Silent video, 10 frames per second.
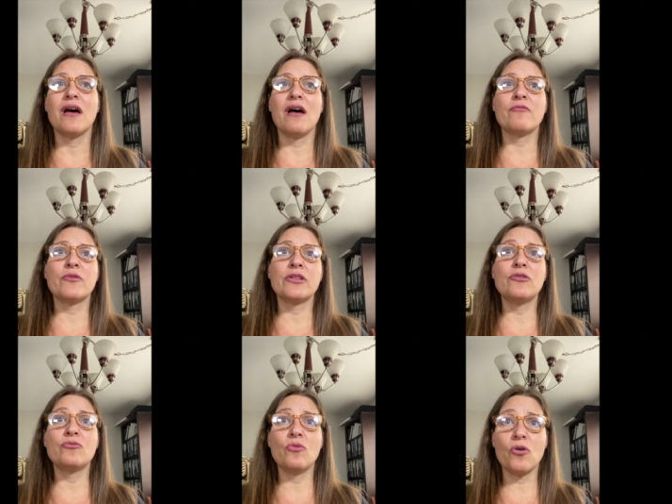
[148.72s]
of really
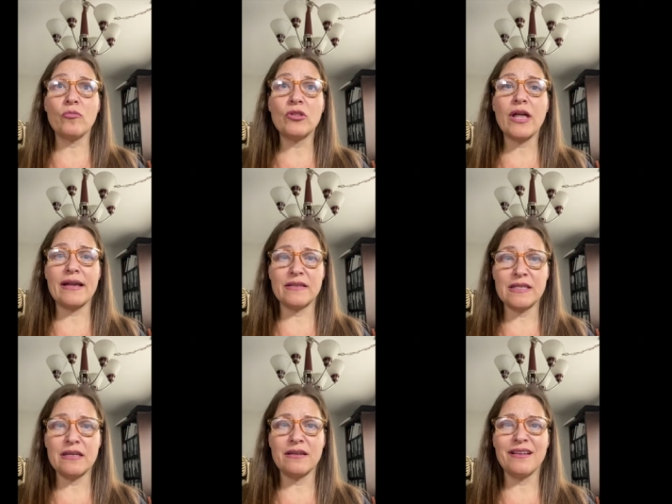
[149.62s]

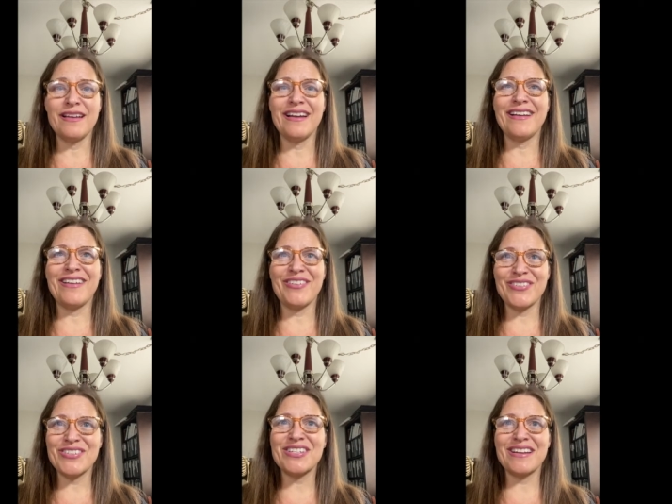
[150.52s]
normalizing an
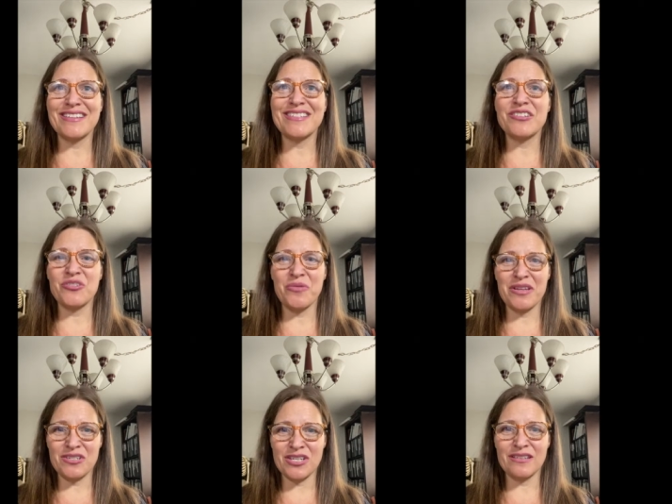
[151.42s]
understudy
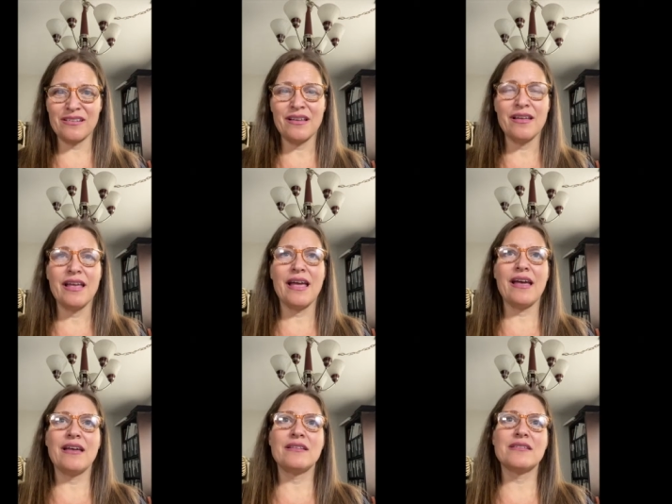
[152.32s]
situation.
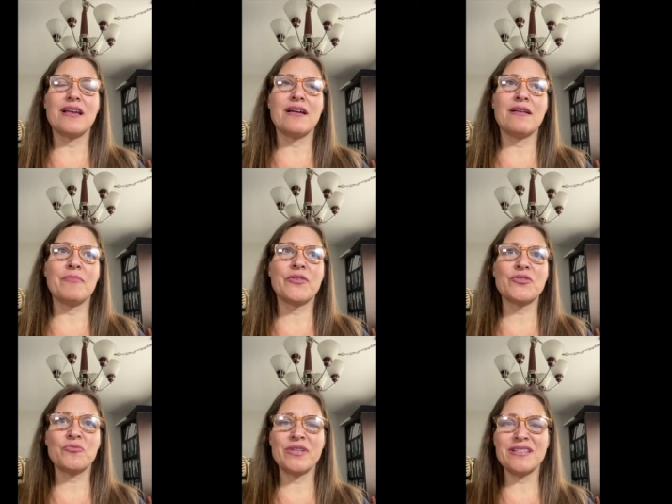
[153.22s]
And um, there's
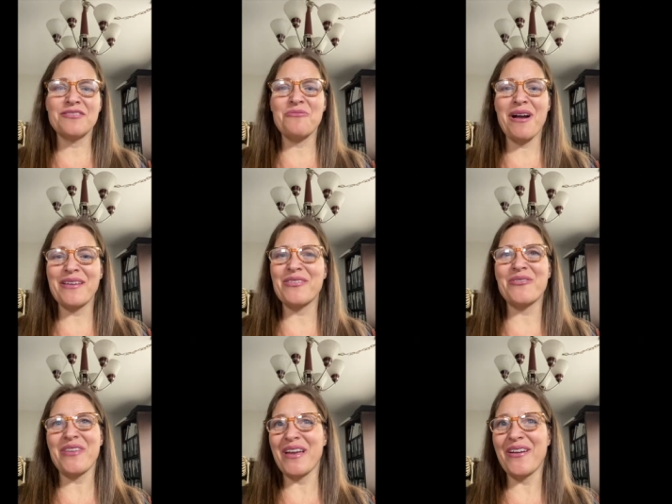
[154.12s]
a reason why they're
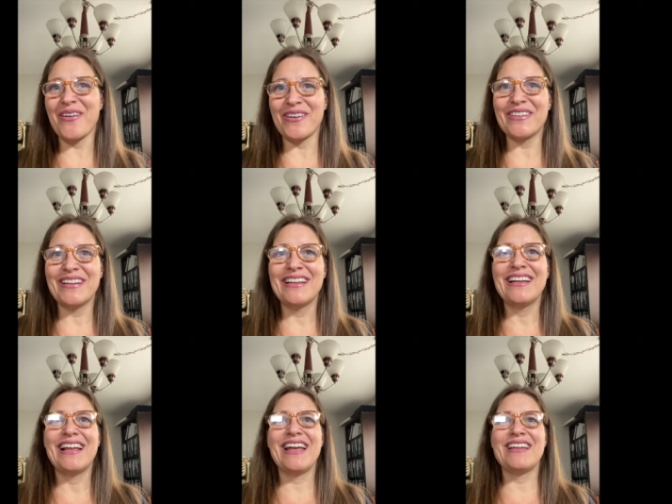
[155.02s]
there,
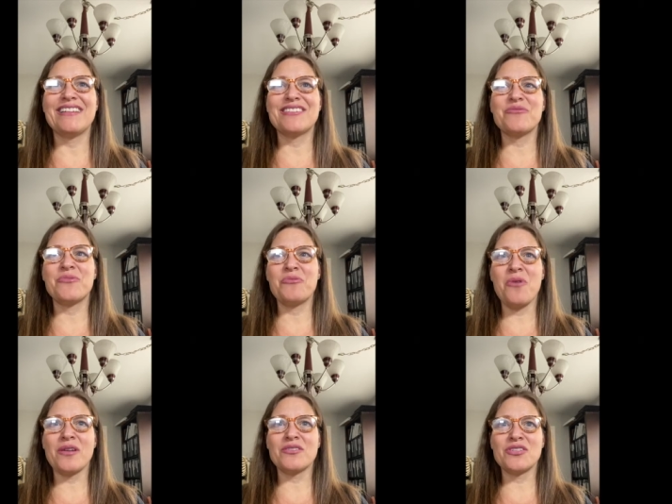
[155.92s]
and we
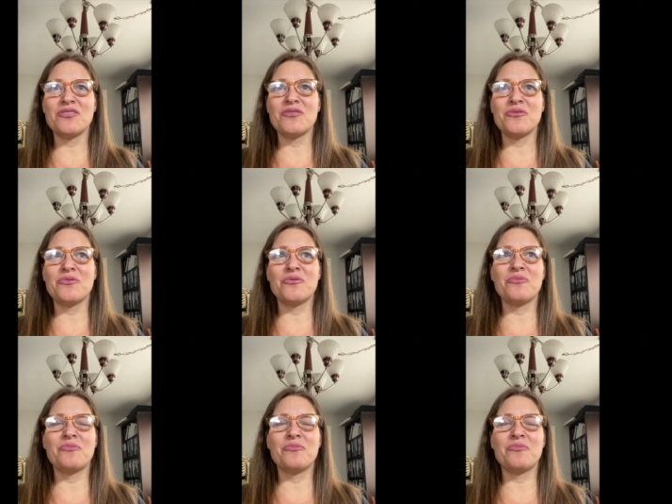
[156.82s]
want to